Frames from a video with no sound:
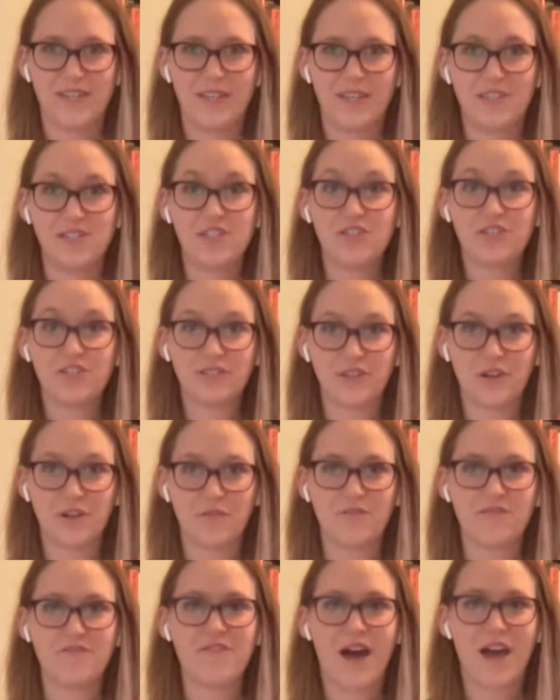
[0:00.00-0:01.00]
This year
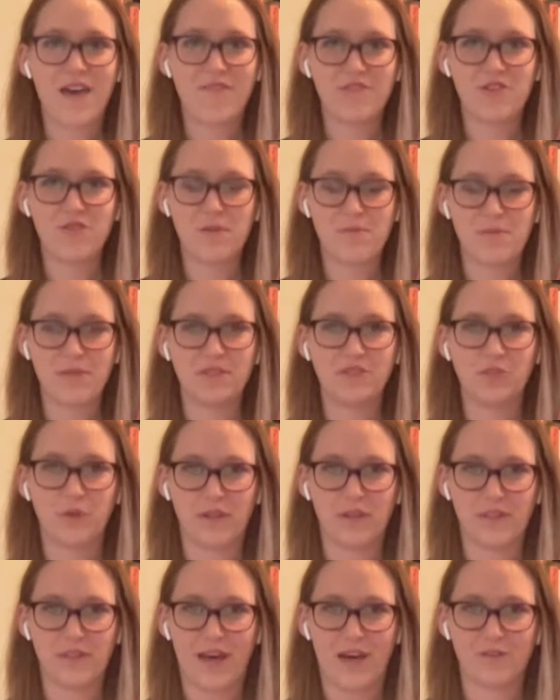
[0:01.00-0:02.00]
alone, 5 new women
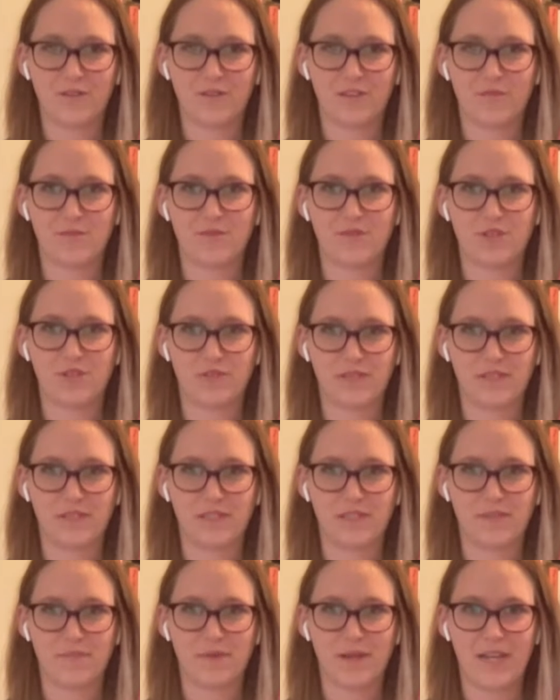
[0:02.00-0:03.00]
joined the House Armed
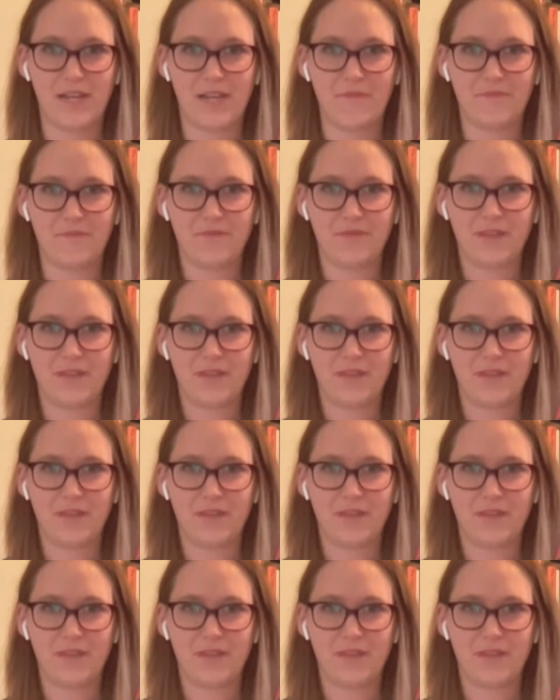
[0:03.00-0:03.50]
Services Committee.